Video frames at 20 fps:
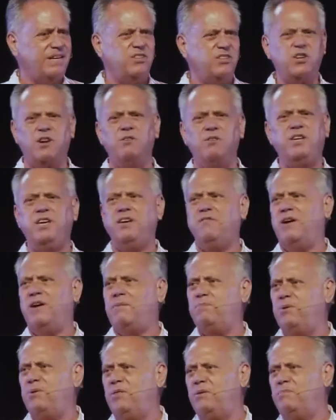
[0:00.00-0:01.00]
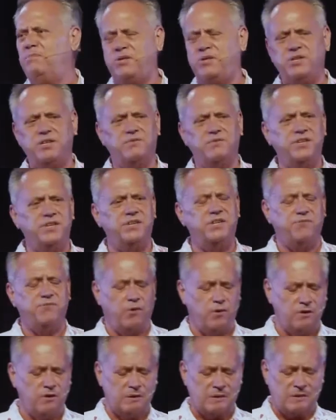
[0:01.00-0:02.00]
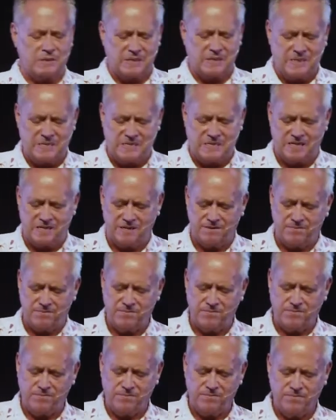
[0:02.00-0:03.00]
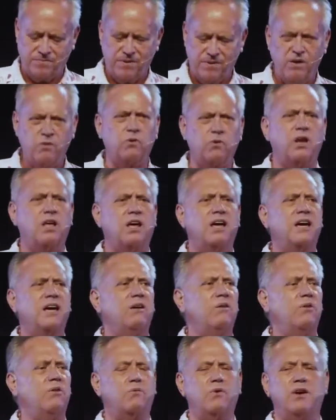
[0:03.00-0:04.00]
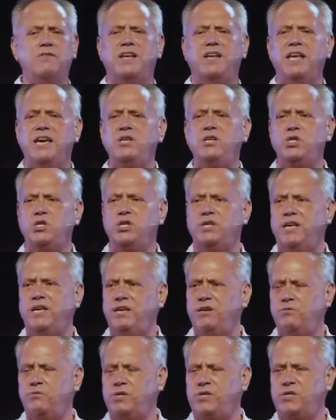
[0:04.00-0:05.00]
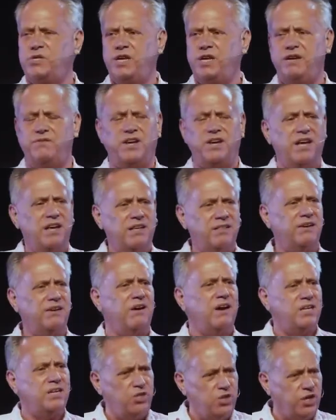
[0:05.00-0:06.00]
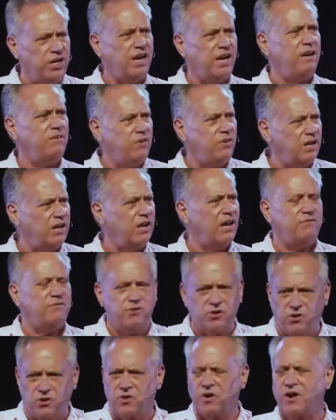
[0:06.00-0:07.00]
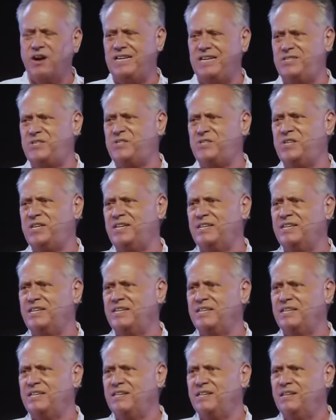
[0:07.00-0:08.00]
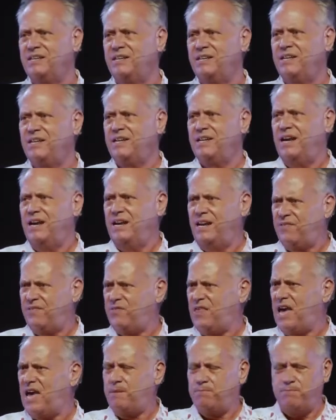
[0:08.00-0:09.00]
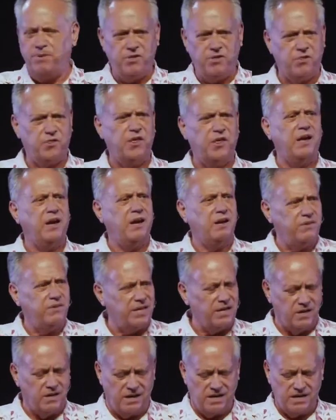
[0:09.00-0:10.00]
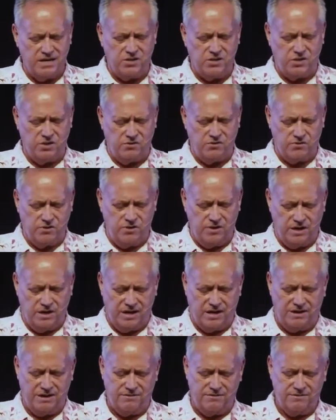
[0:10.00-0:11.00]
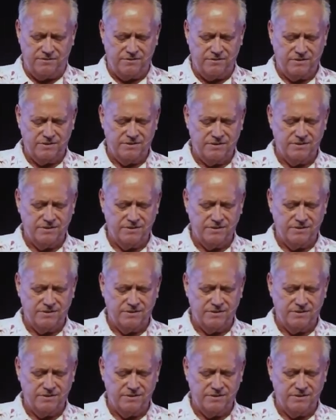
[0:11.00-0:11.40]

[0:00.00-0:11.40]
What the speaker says: Don't give up in the midst of a difficult season. Rely on the revelation that you received the night you gave your life to Christ. And let that be the thing that guides you through your life.